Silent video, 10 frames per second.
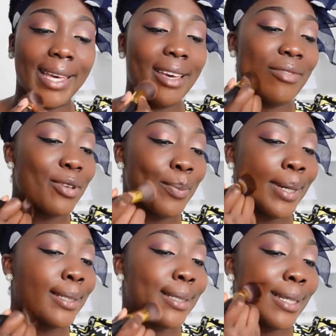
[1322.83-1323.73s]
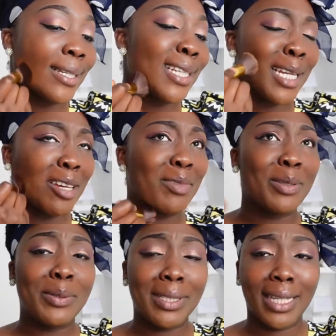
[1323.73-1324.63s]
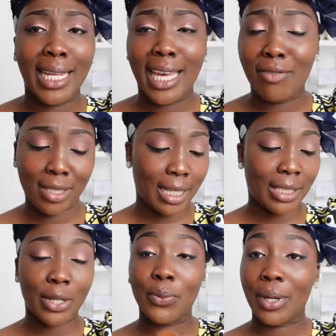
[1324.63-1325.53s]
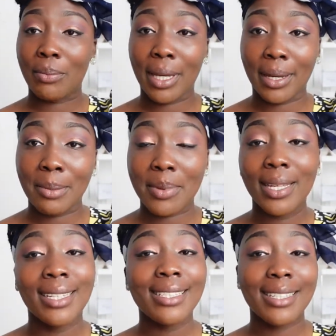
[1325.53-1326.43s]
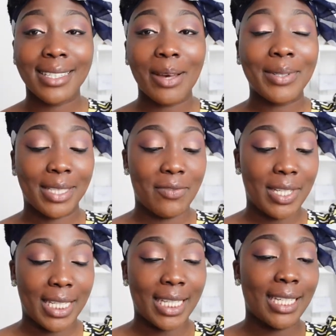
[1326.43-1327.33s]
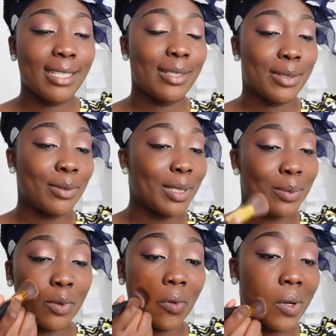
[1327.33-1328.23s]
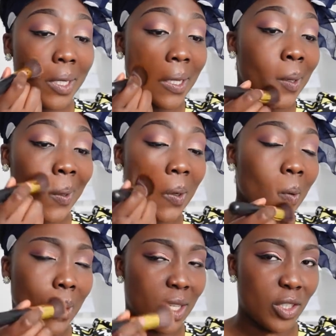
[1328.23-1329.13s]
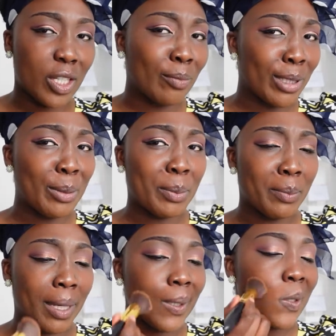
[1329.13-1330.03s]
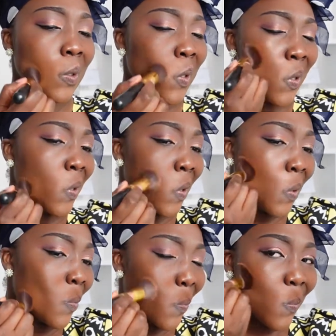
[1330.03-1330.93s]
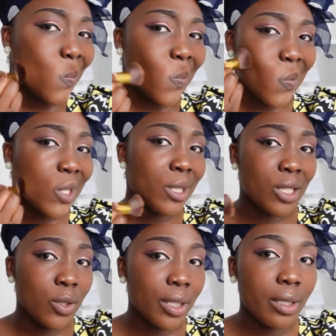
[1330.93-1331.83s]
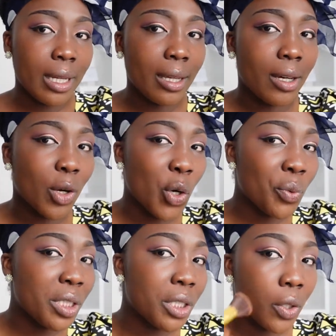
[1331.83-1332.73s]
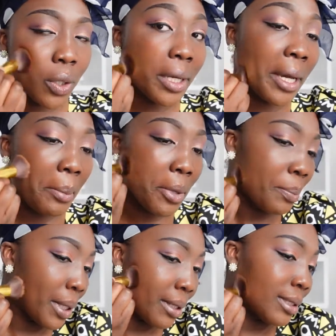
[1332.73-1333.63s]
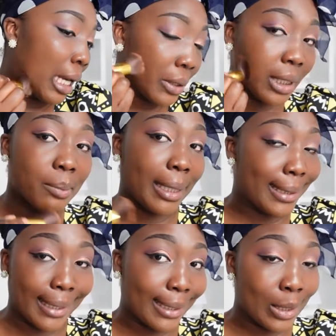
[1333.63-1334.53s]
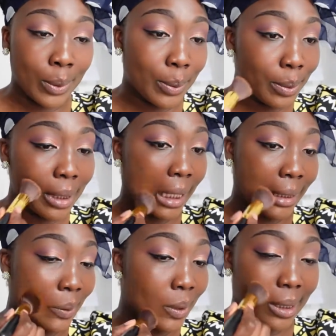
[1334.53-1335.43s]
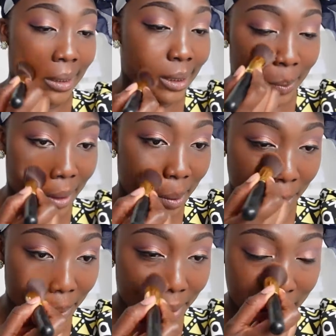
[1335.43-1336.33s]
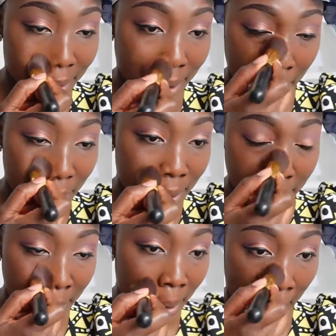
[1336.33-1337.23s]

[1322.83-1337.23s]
heavy on my skin and I've been using it like ever since I started wearing makeup since I was 17. So it's been over a decade age. I've people my age. It's looking orangey on camera, but it's actually my skin tone. Like seriously, this is what I've been using since I was